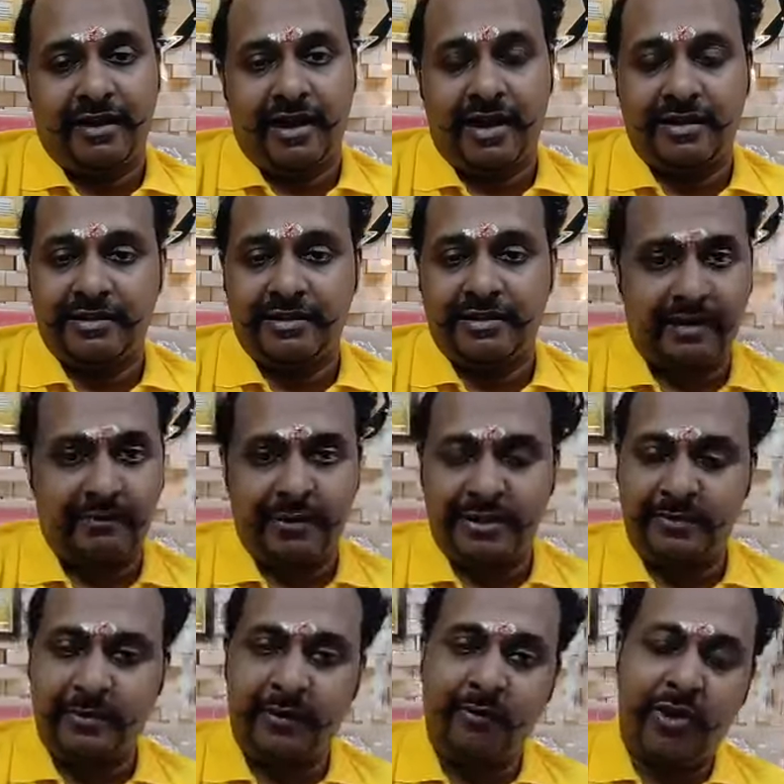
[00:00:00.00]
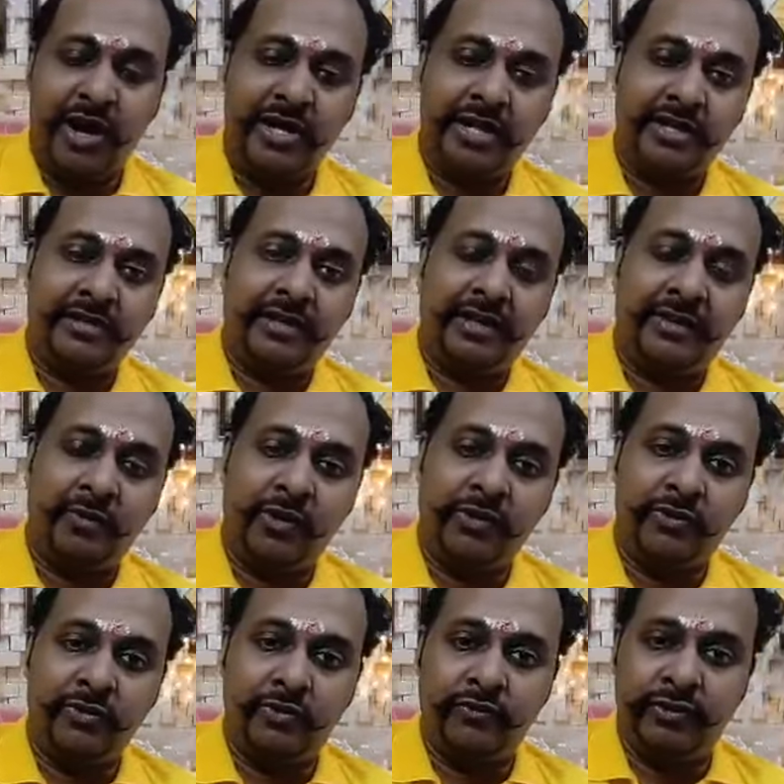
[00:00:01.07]
and that principle what they are going
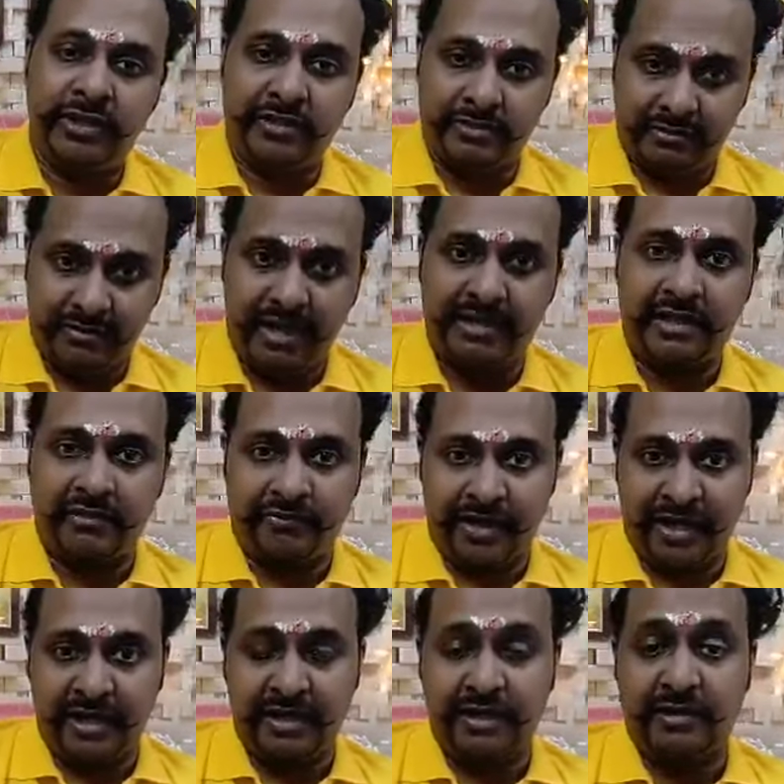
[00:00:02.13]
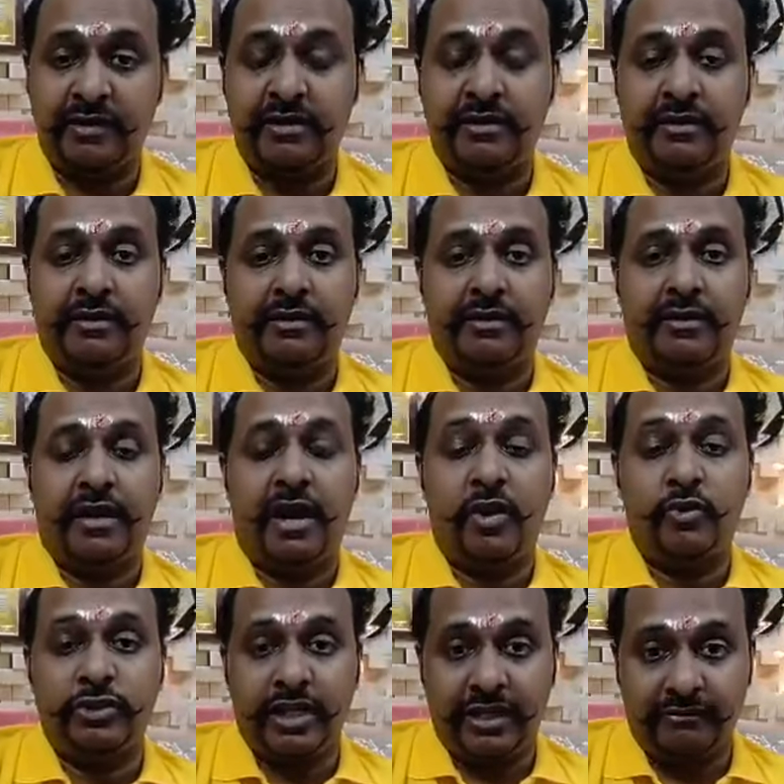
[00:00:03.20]
to do with other faculty
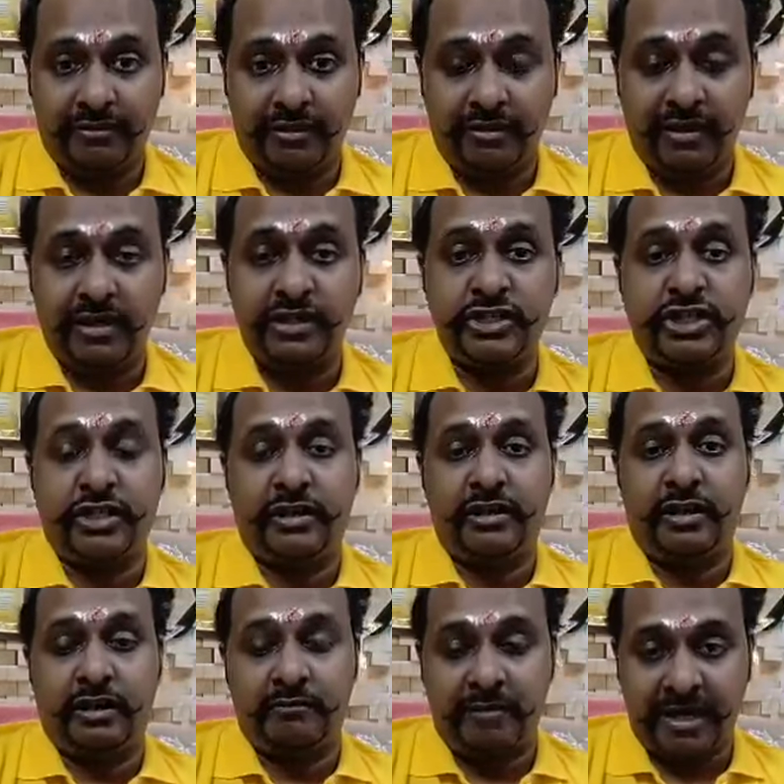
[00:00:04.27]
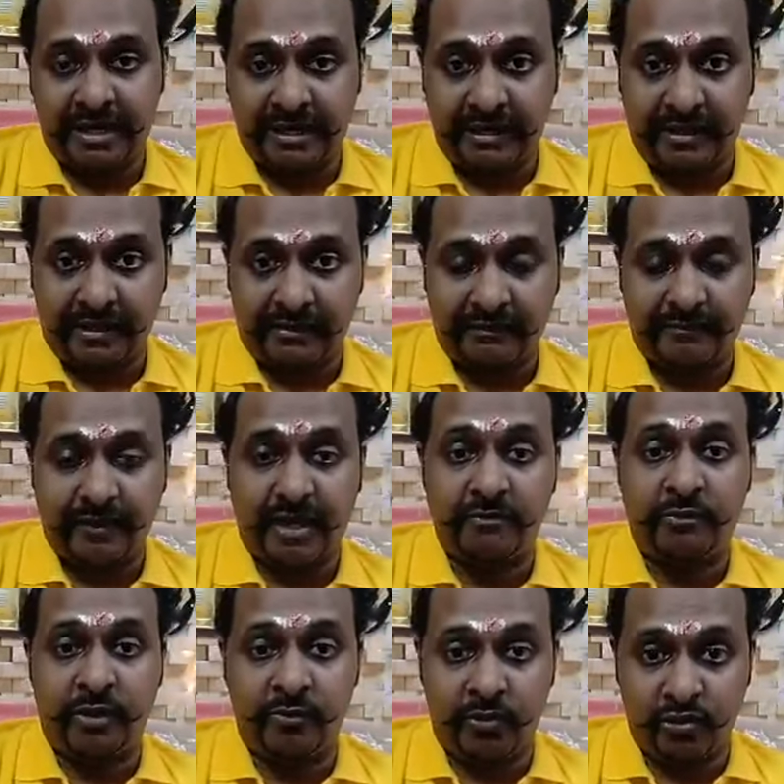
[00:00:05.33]
how they will nurture or mentor and
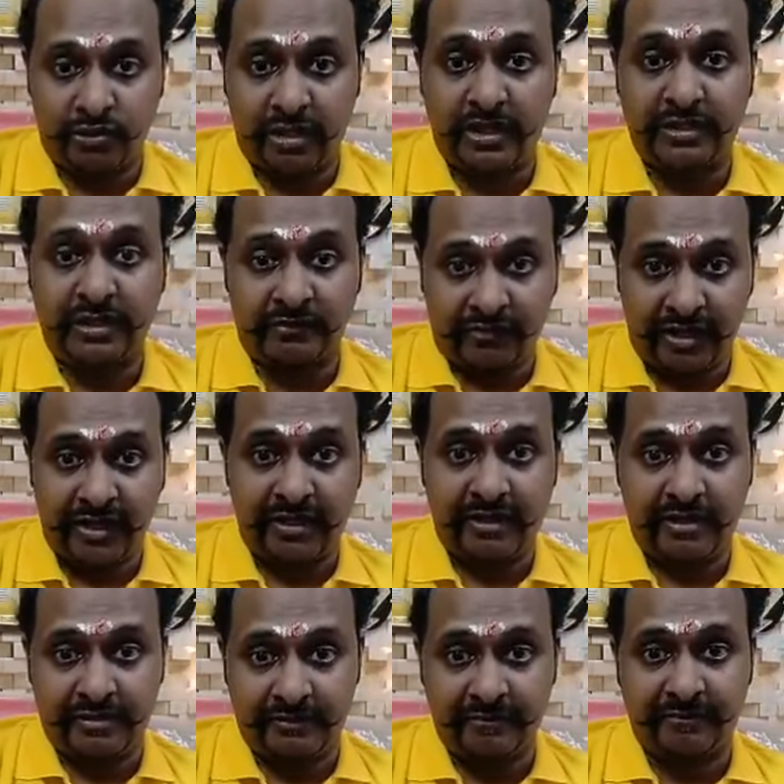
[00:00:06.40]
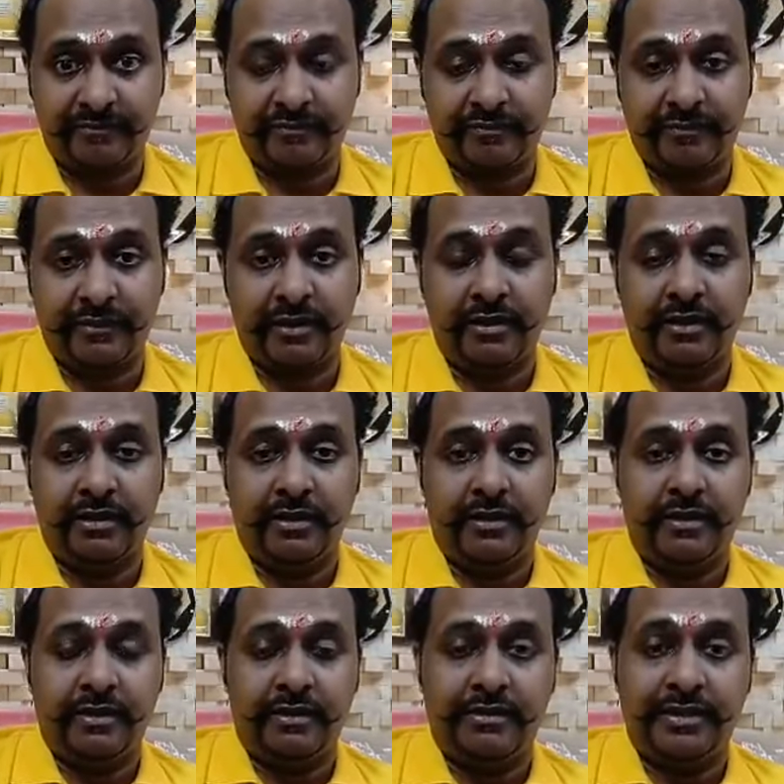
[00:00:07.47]
promote other faculty
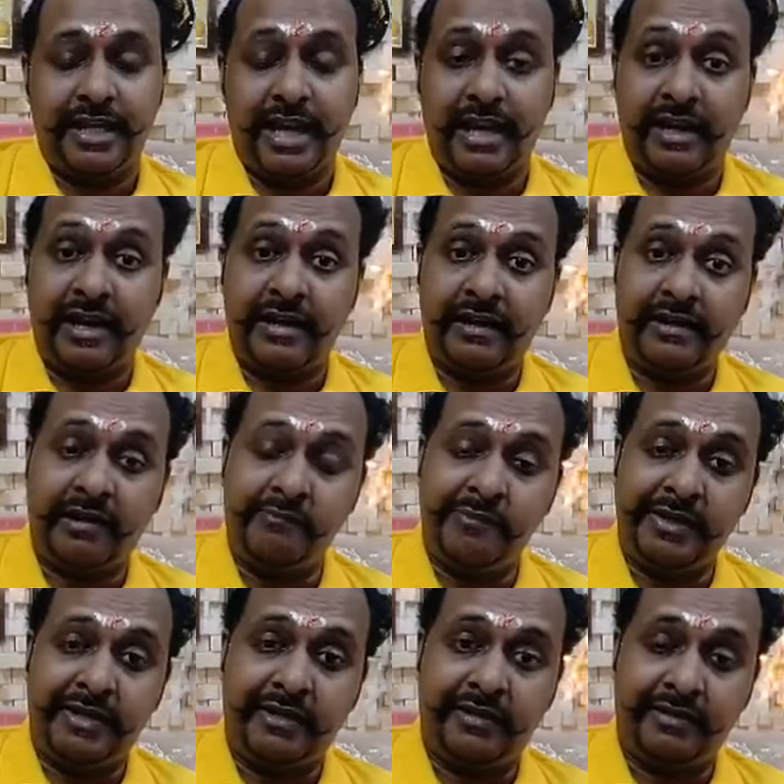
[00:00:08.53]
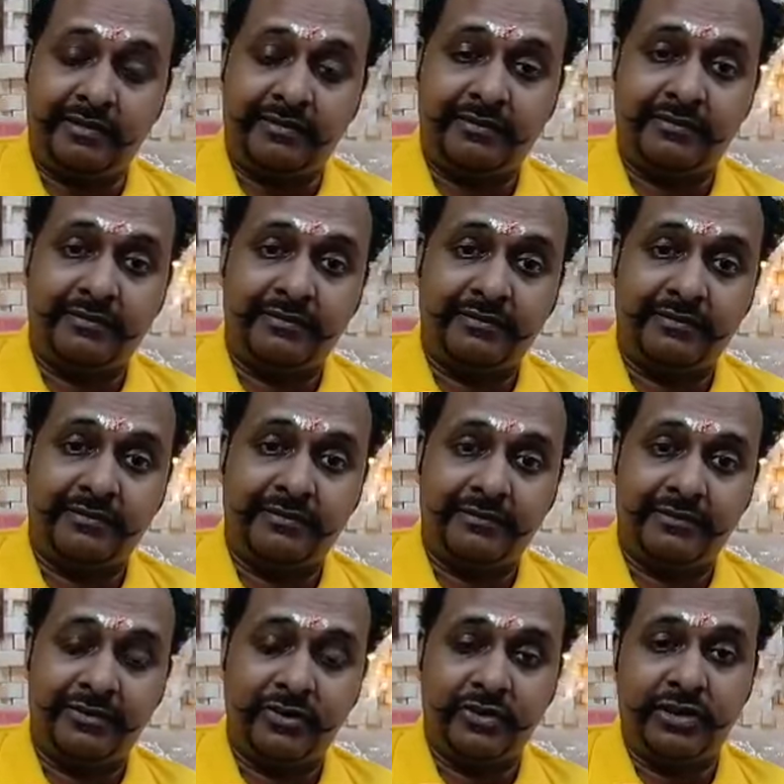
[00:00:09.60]
they are under competent,
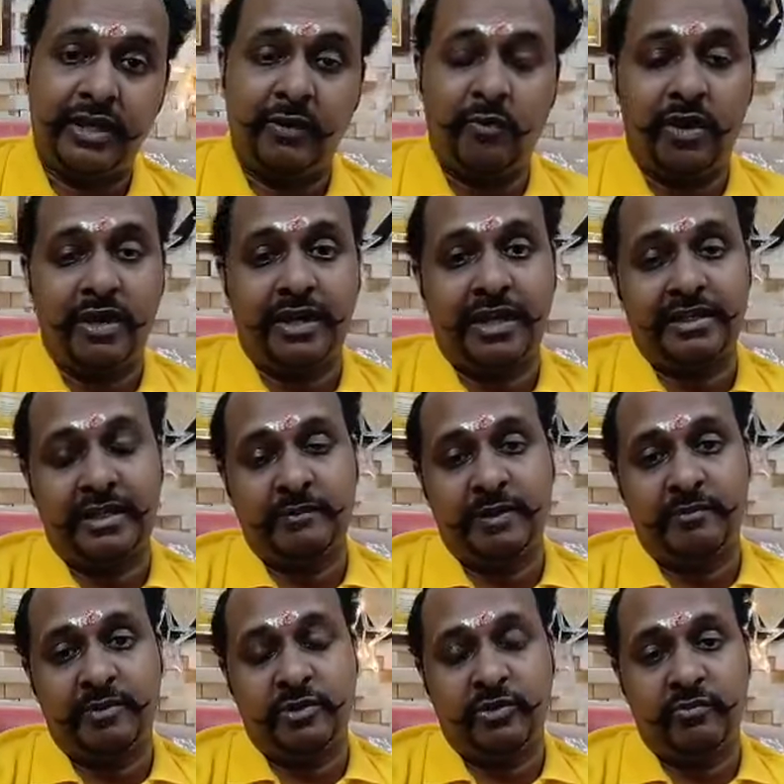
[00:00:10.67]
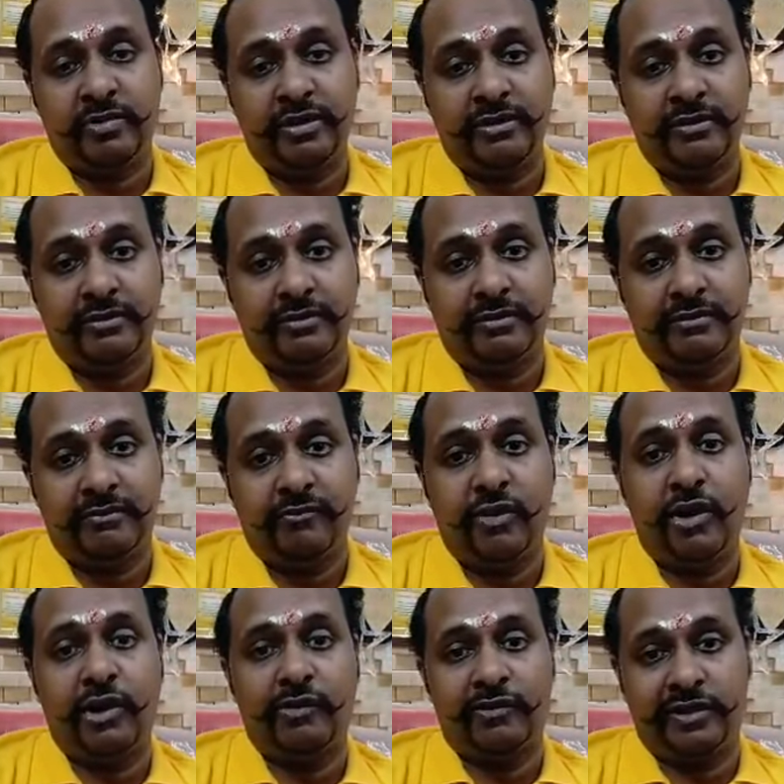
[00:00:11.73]
so they want other people to be
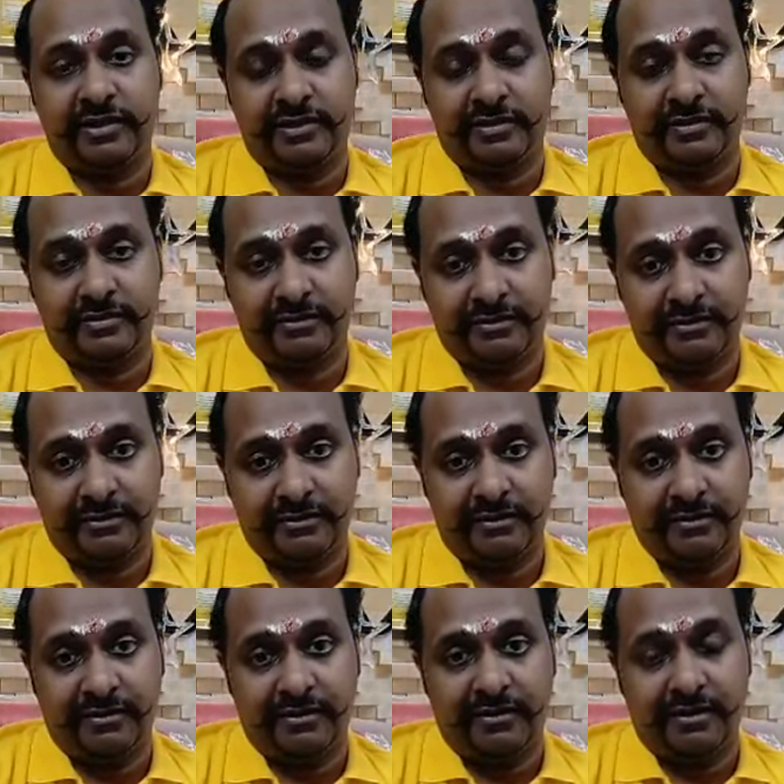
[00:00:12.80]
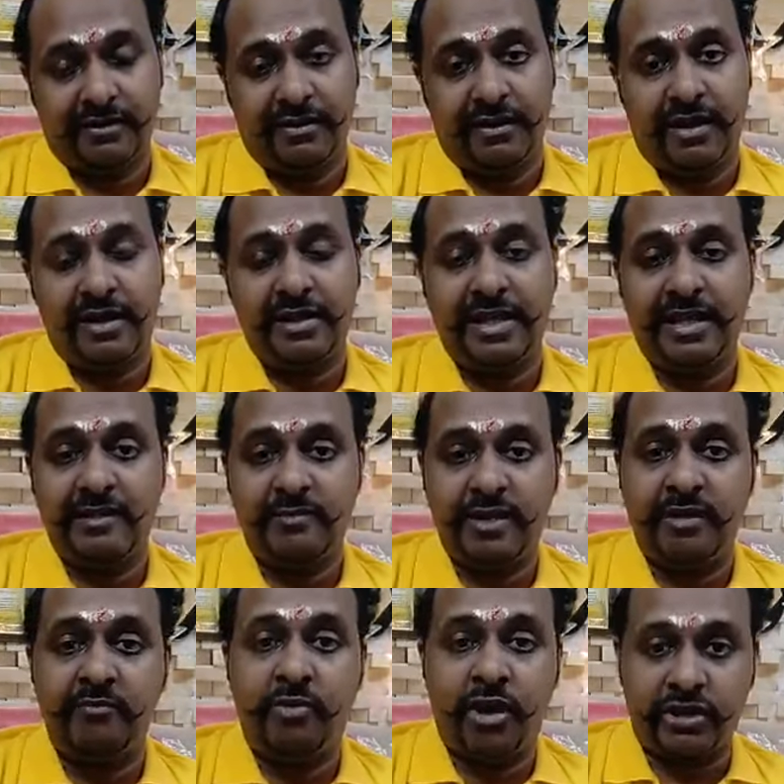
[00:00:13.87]
followers and they'll be
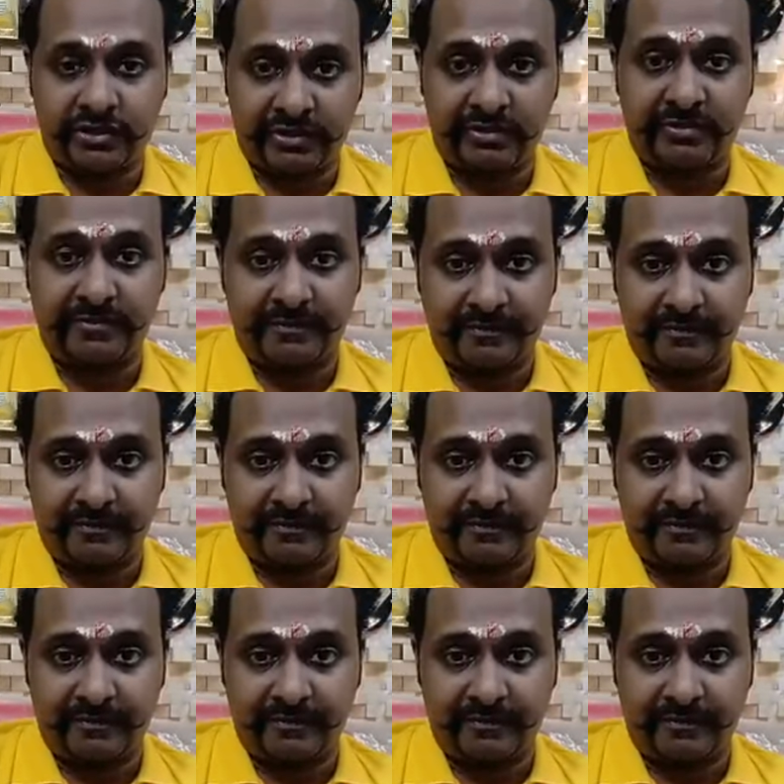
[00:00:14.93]
a boss